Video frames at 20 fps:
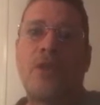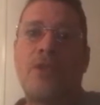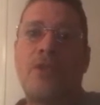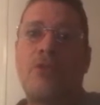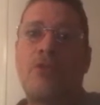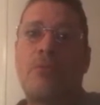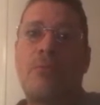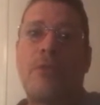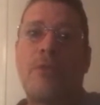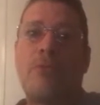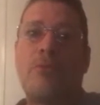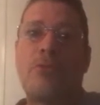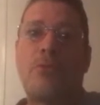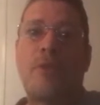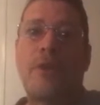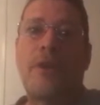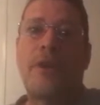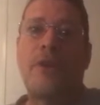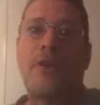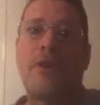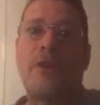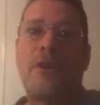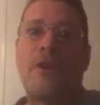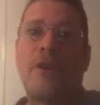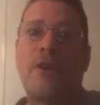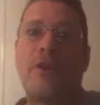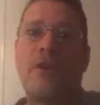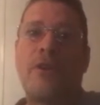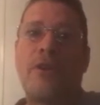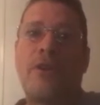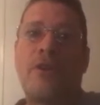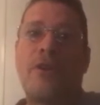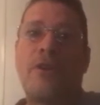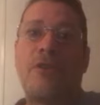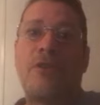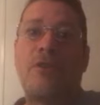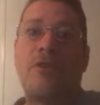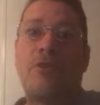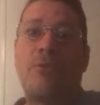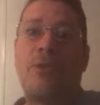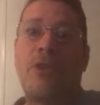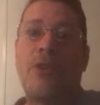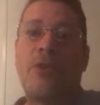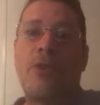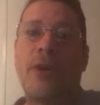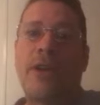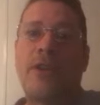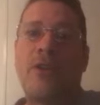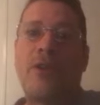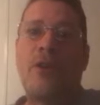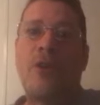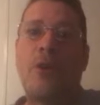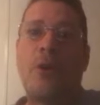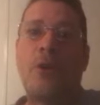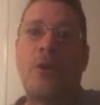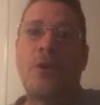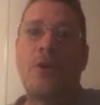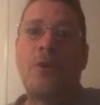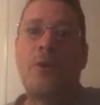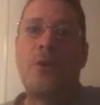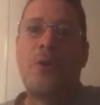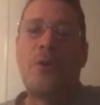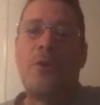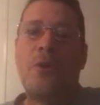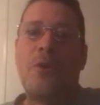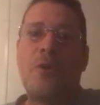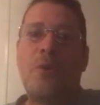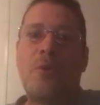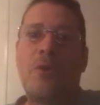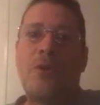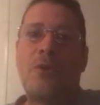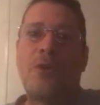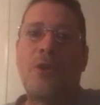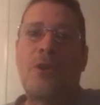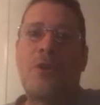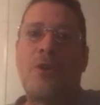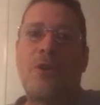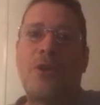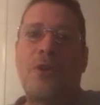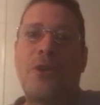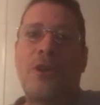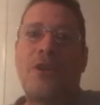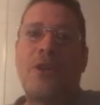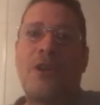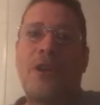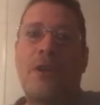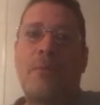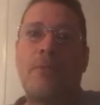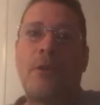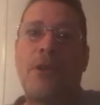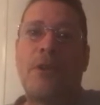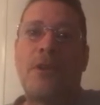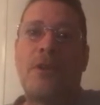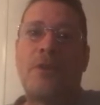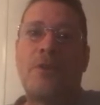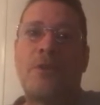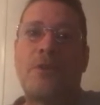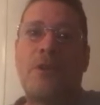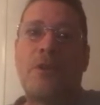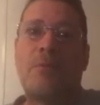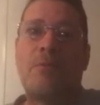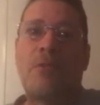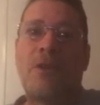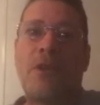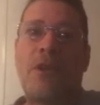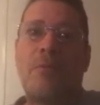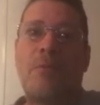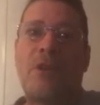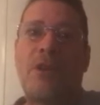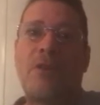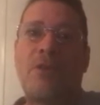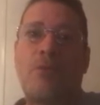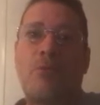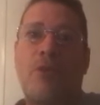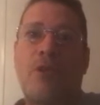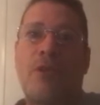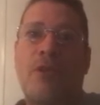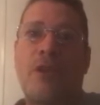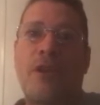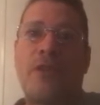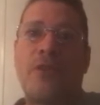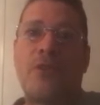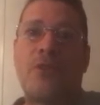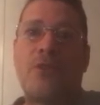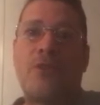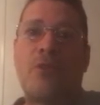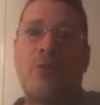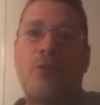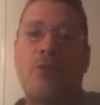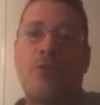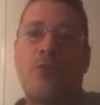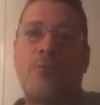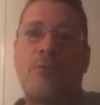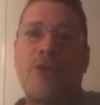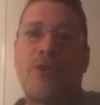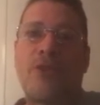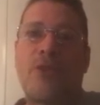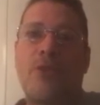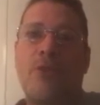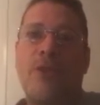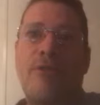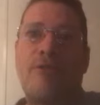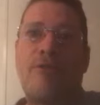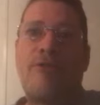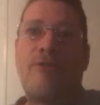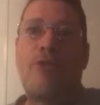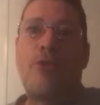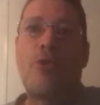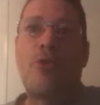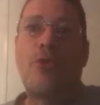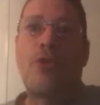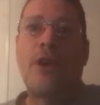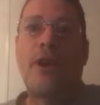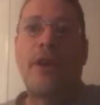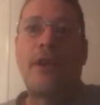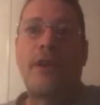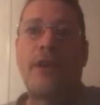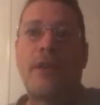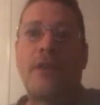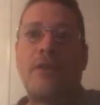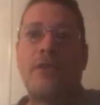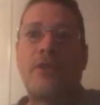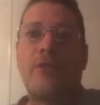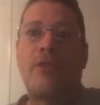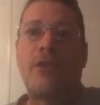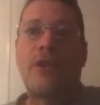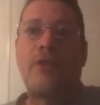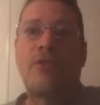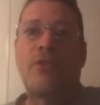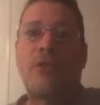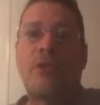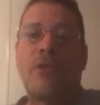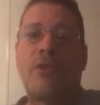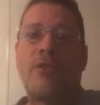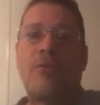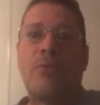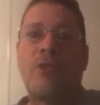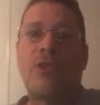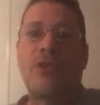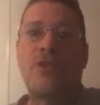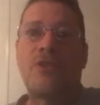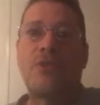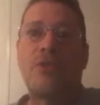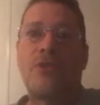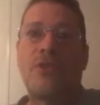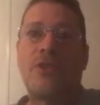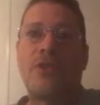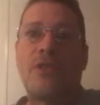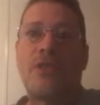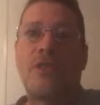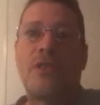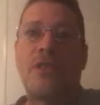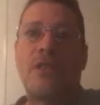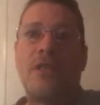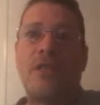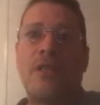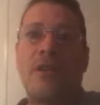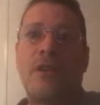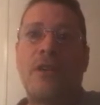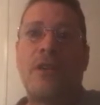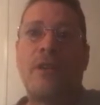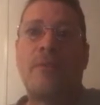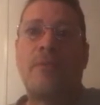told him it was raining in the area and they'll be quick to call it. Well, they called that game and he doesn't get paid because run lines and totals must go a full nine innings. If he had took the plus 260